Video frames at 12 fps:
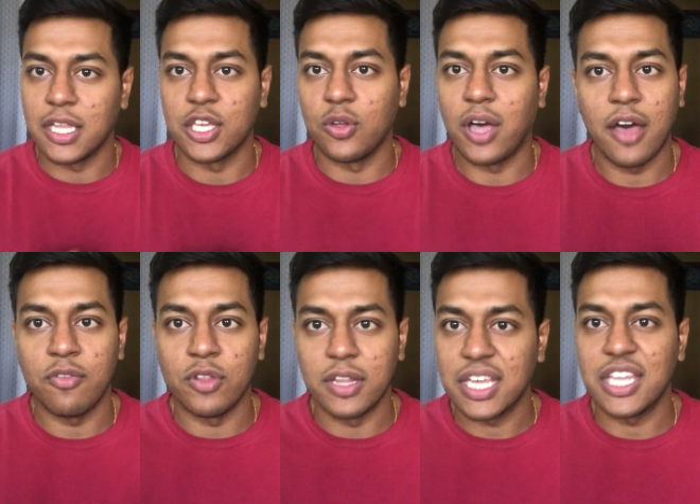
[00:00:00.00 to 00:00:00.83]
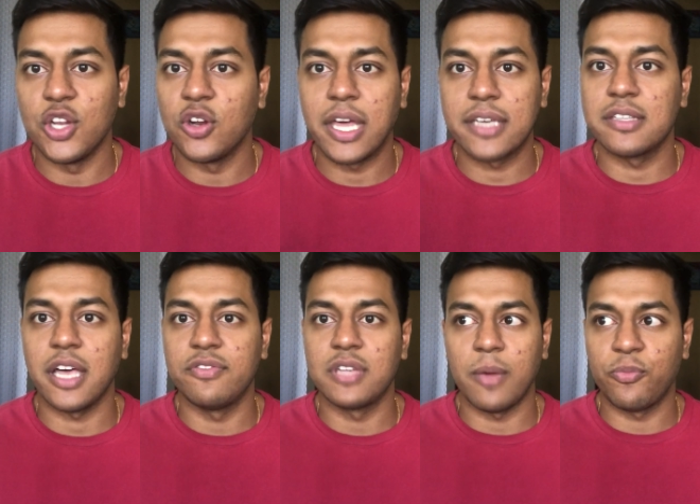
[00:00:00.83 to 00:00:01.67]
Like you'll have like in your next
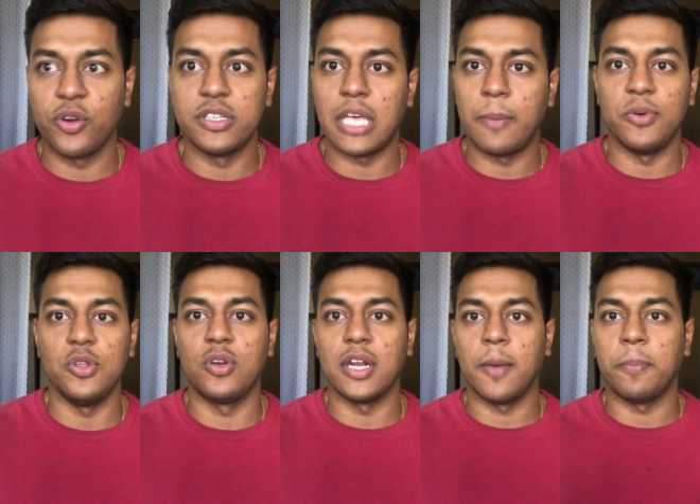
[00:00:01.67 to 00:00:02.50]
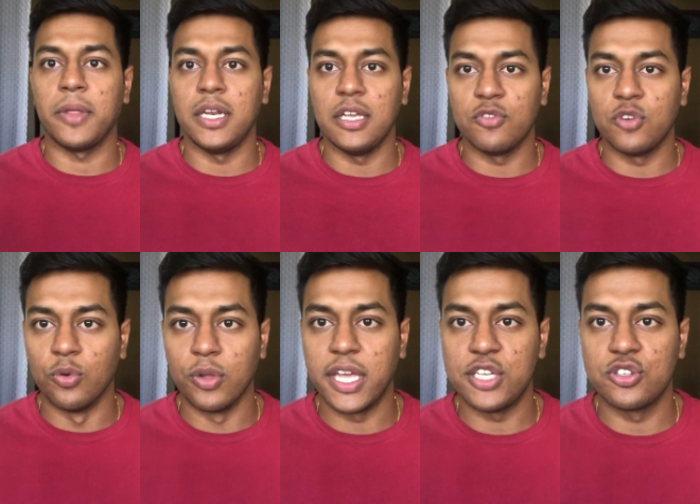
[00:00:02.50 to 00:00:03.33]
lifetime, for example, you can have plenty of good
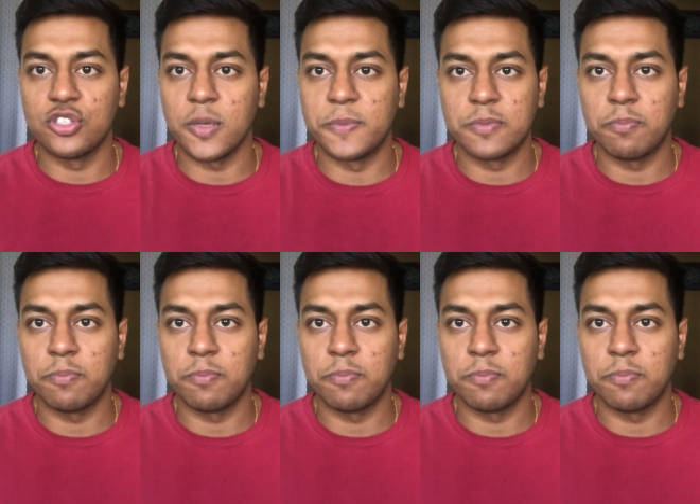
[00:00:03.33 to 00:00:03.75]
relationships,